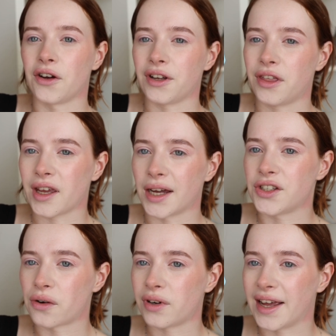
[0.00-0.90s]
only thing I
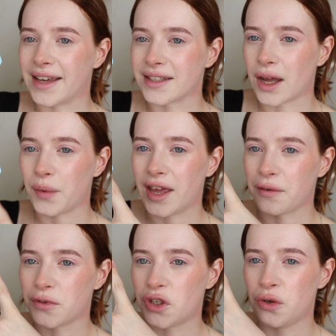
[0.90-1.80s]
don't like is that we
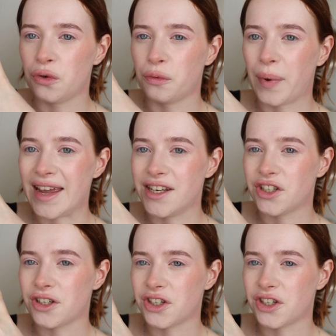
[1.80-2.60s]
have 2 beige